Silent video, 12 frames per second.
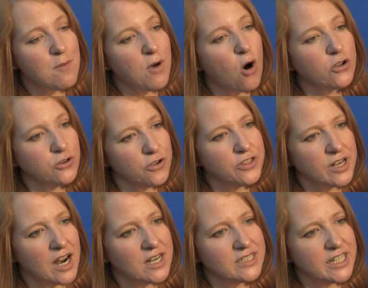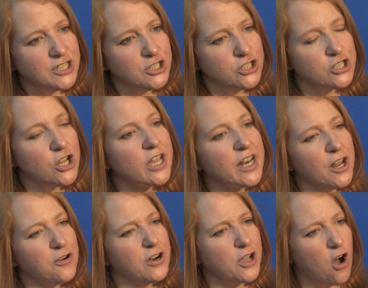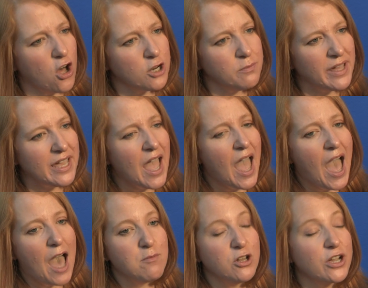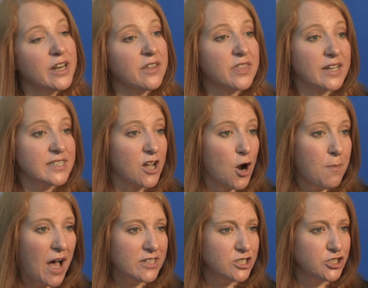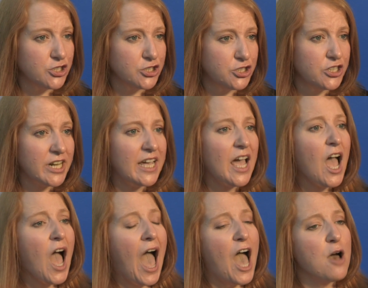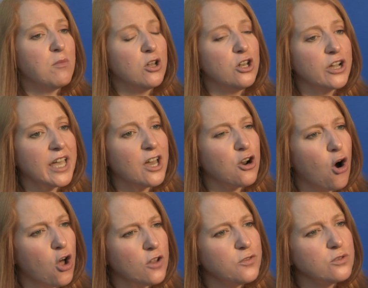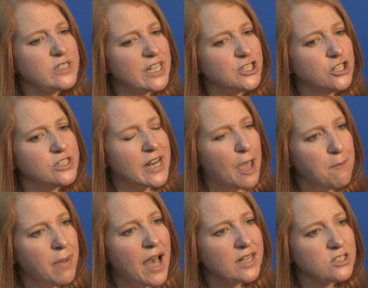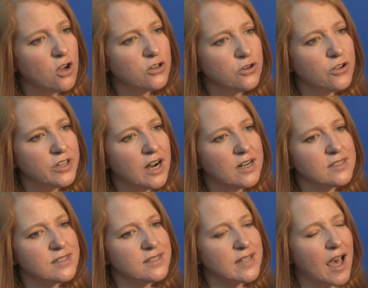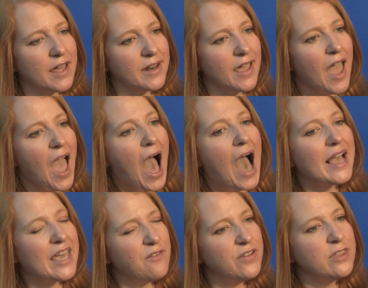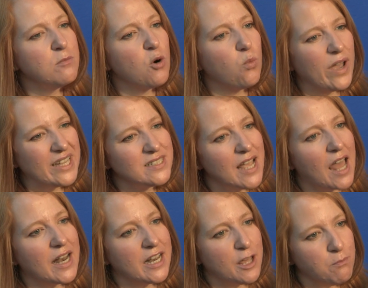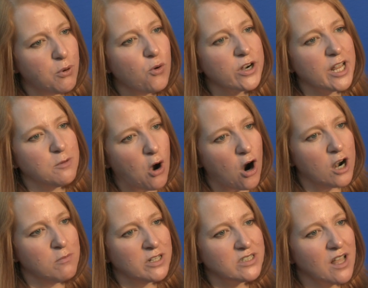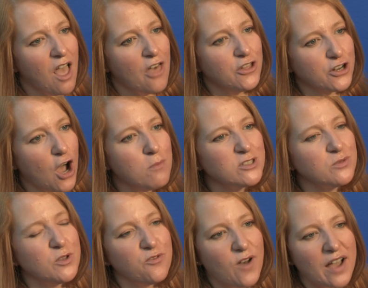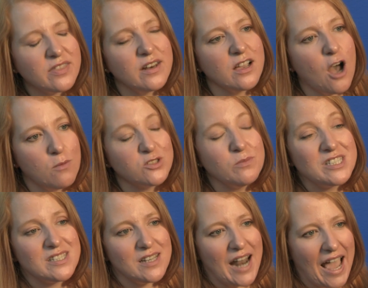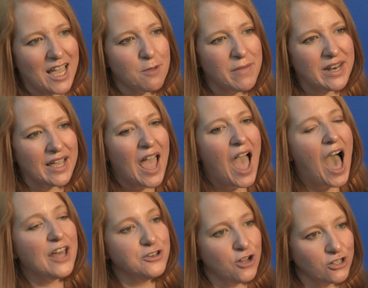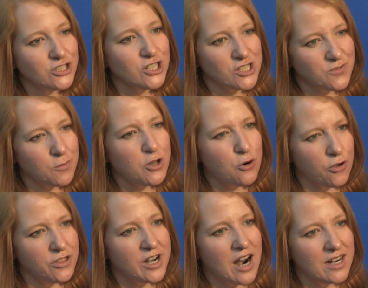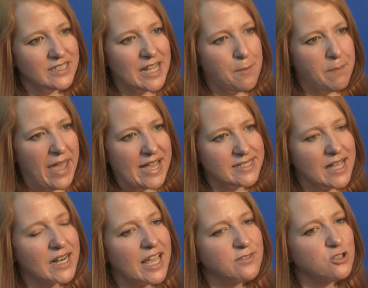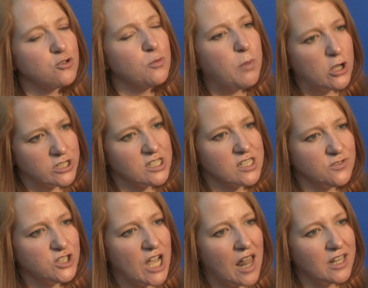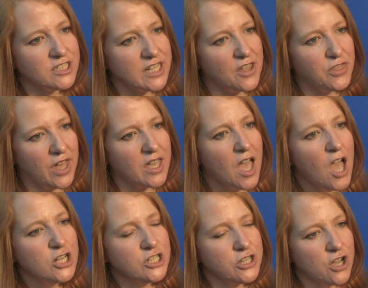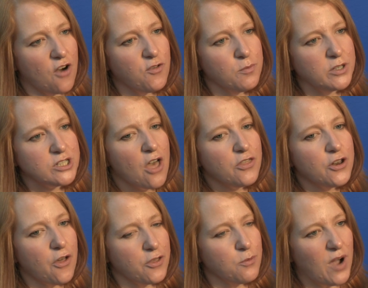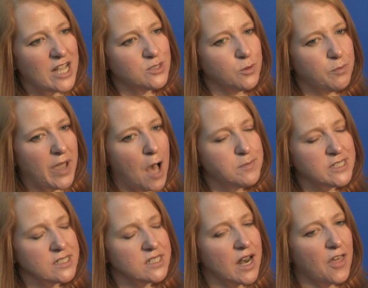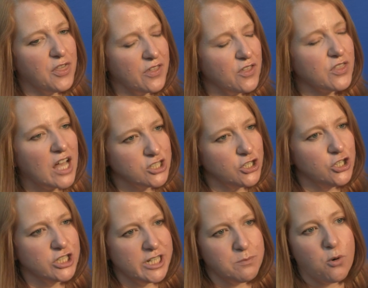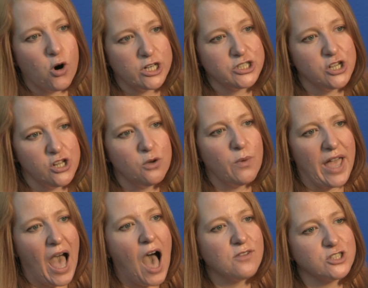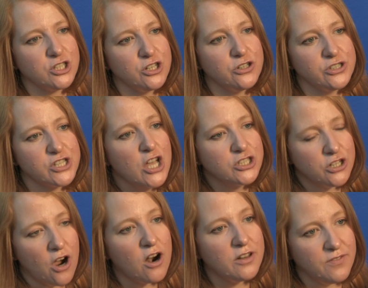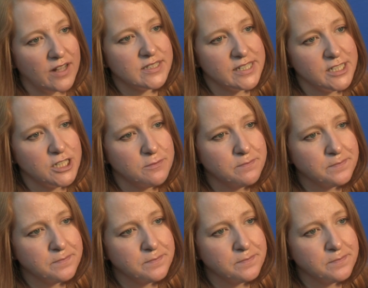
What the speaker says: on Northern Ireland issues, looking at our economy, looking at things like our passenger duty, looking at all of those issues that impact on Northern Ireland society, and giving them a weight and an import in Parliament that comes from the fact that it comes from the Select Committee and not just from the Northern Ireland MPs. That gives a robustness of challenge, I think, to the government that otherwise would be absent, and I think that that's a hugely important tool that we have to use to our advantage.